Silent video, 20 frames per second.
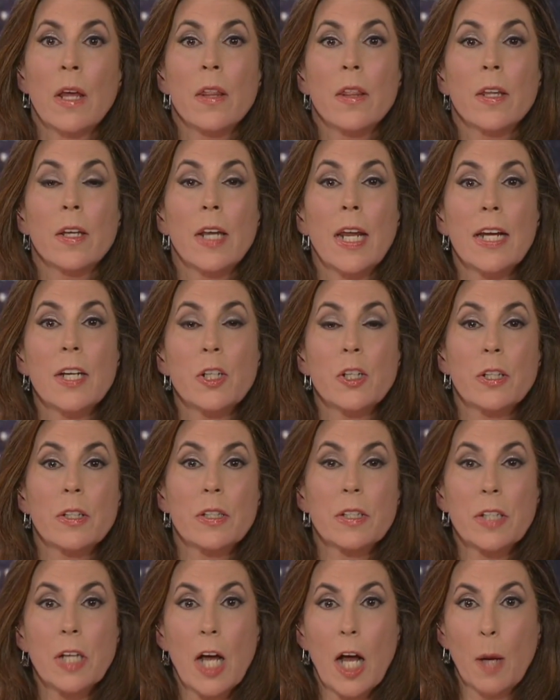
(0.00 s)
The
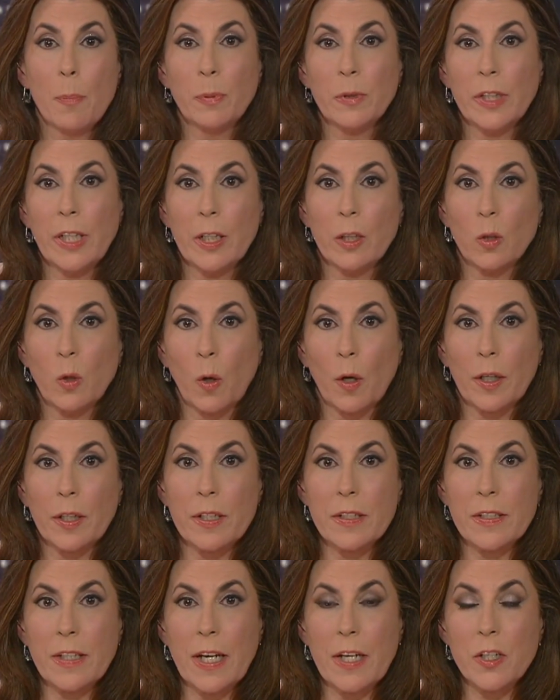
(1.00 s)
nation's top legal
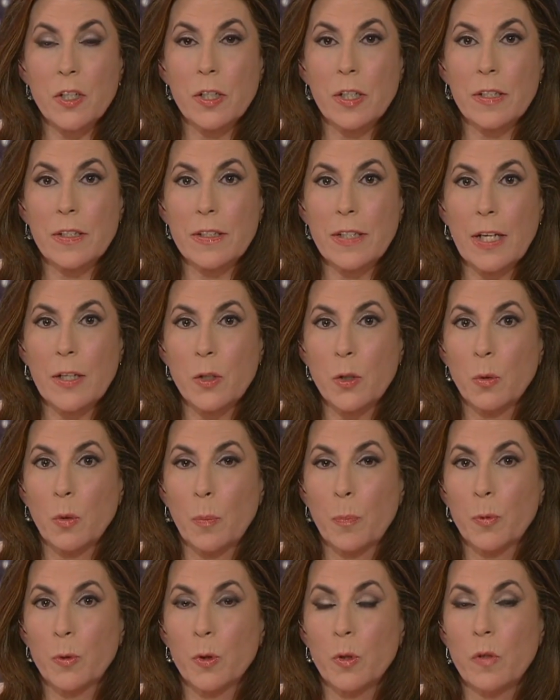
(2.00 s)
organization is set to
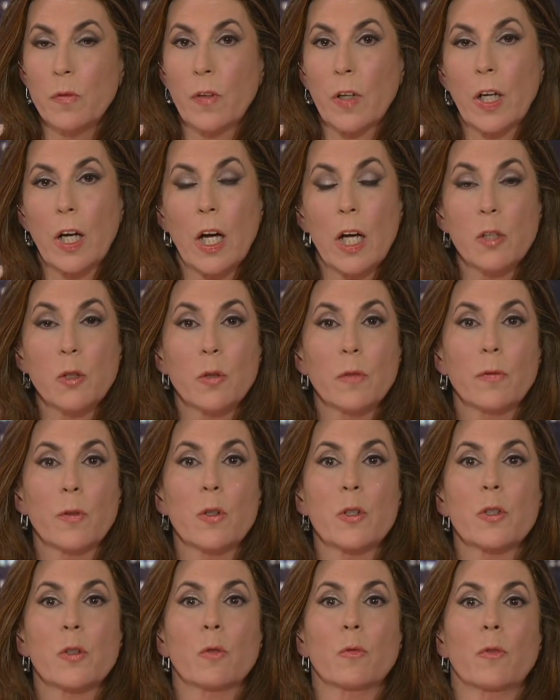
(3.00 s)
approve a
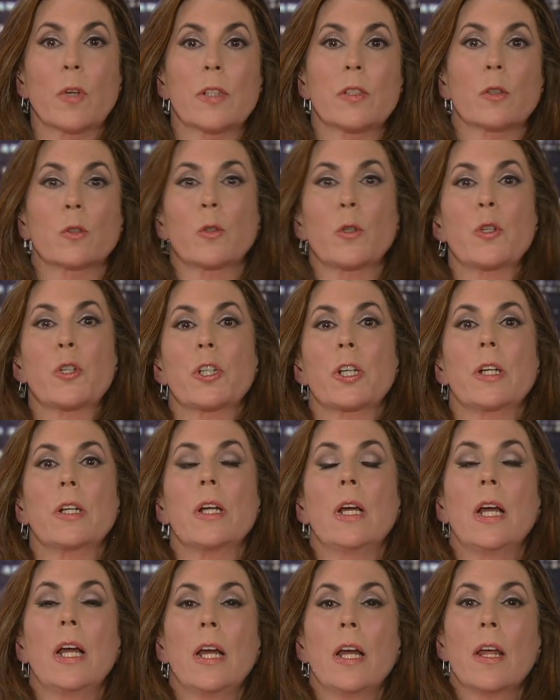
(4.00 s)
controversial
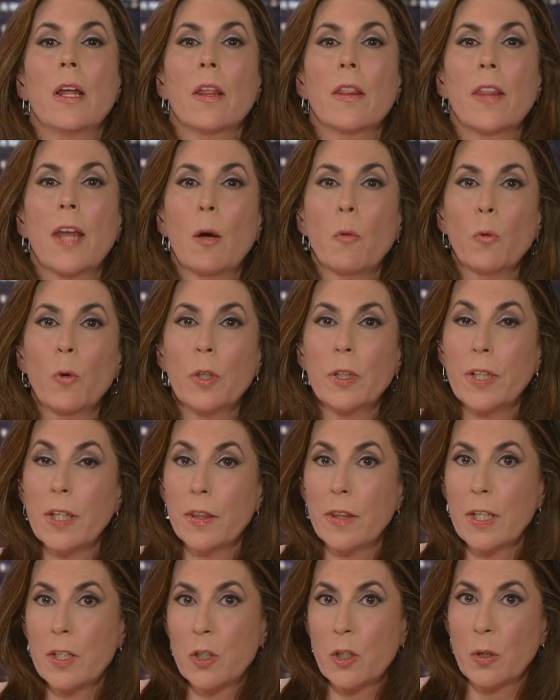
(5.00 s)
resolution that would,
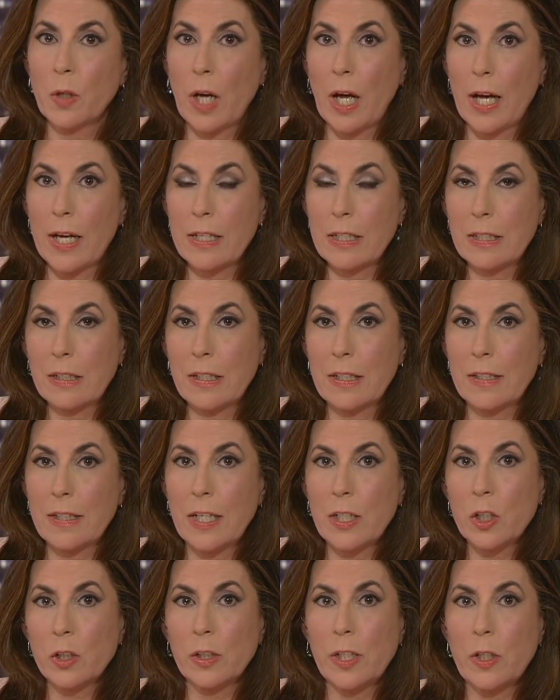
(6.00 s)
get this, you guys,
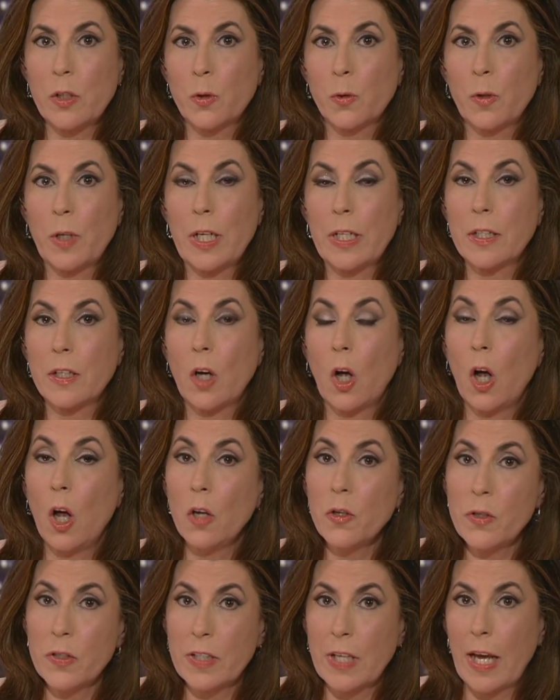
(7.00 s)
essentially treat
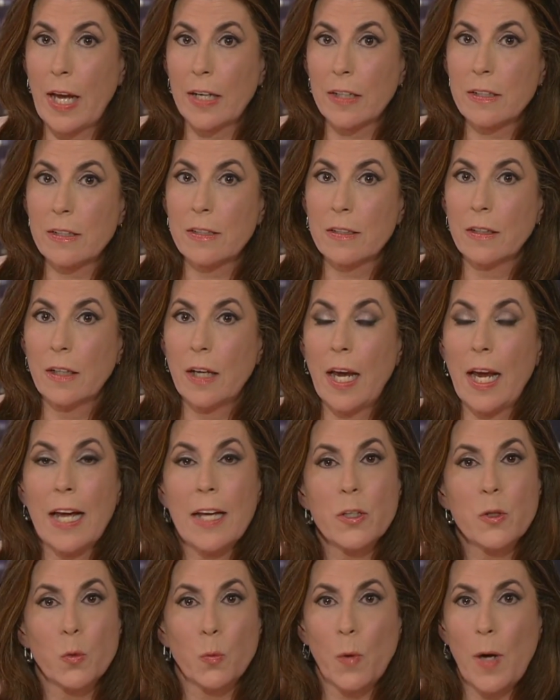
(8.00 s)
all sex
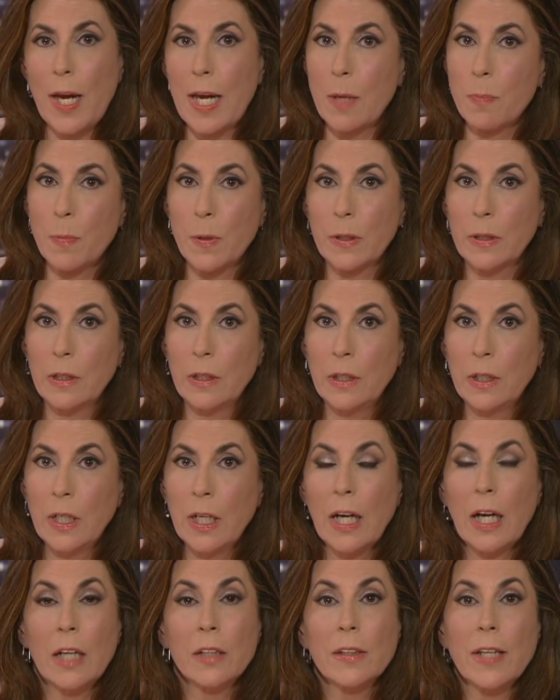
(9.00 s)
as rape
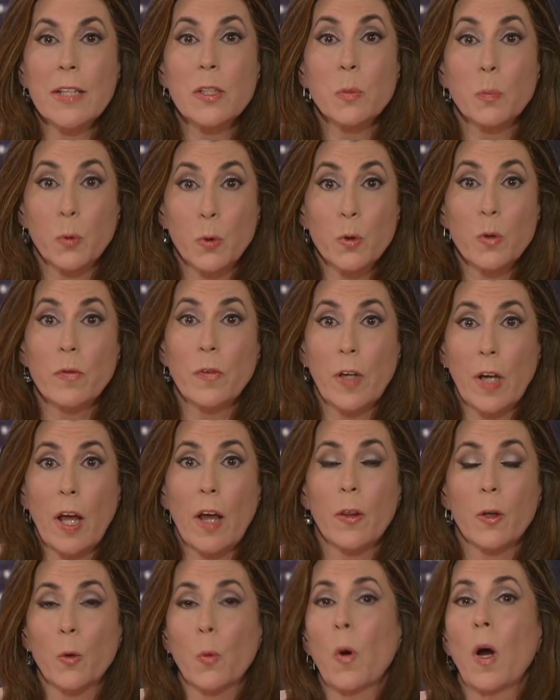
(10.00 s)
unless proven
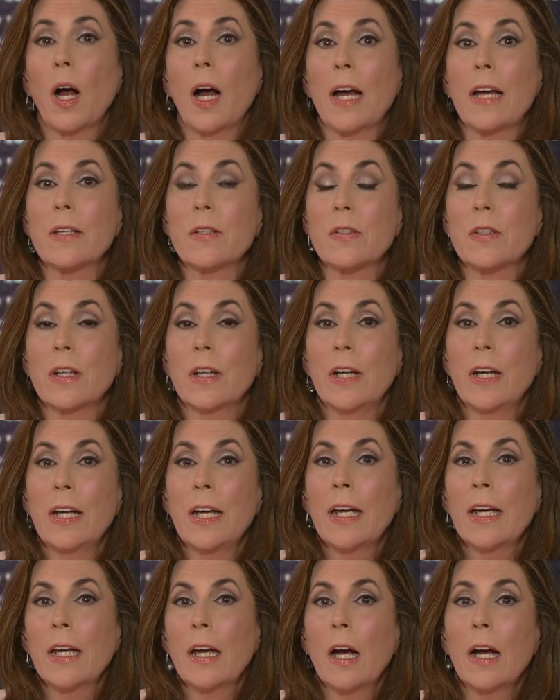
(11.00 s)
otherwise.
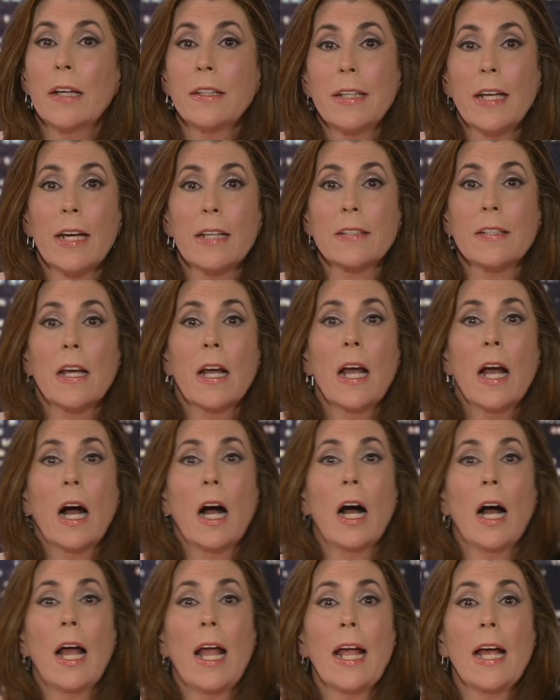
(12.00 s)

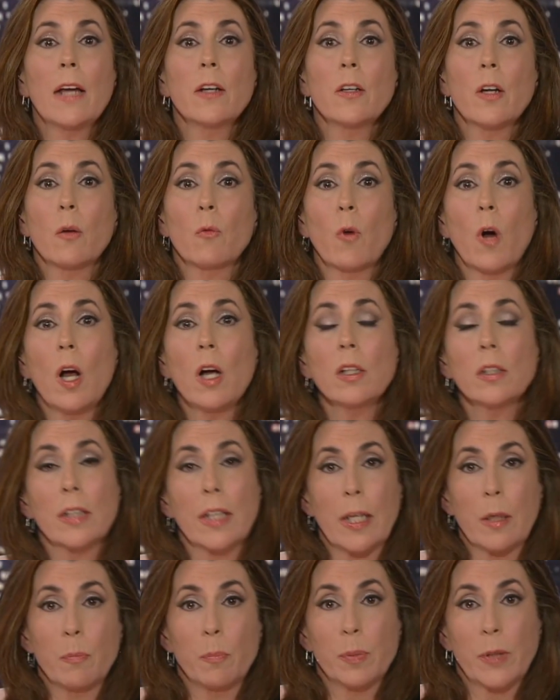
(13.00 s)
And
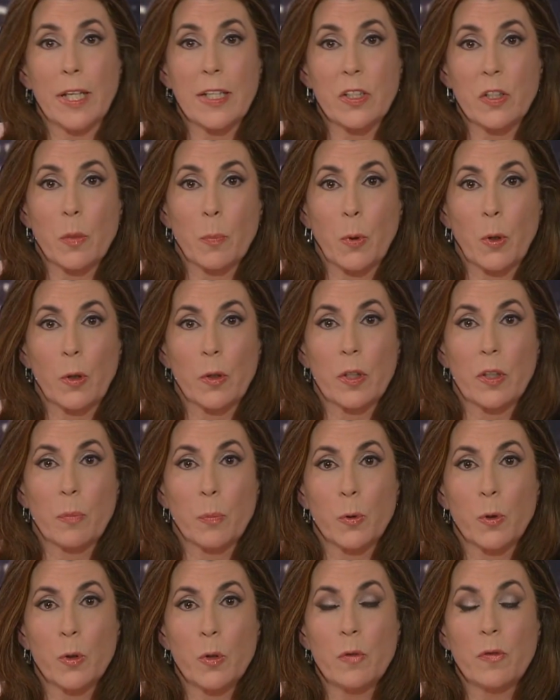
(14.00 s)
wrongly place the burden
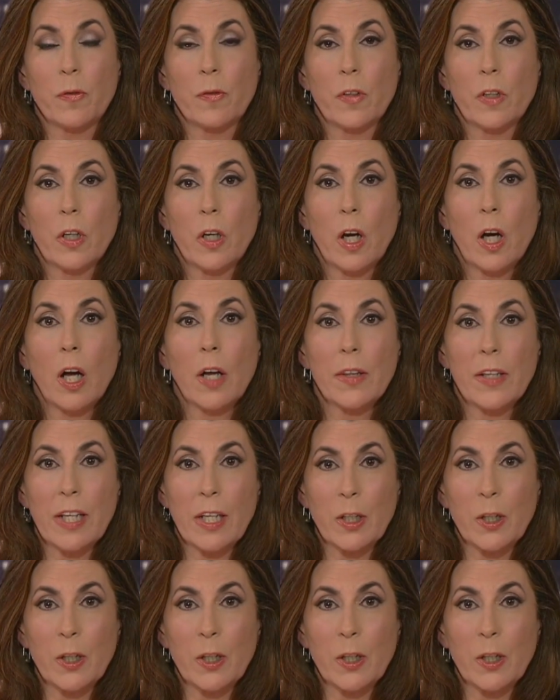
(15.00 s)
of proof on the